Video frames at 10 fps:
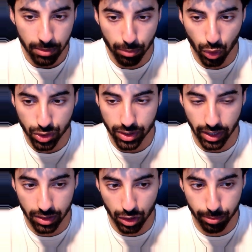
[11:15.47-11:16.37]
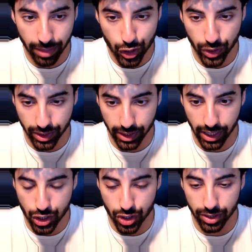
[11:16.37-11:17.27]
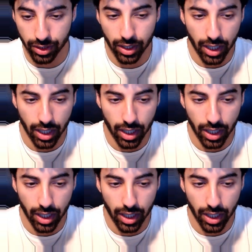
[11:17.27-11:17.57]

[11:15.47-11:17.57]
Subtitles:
Most are not mentioning the age here,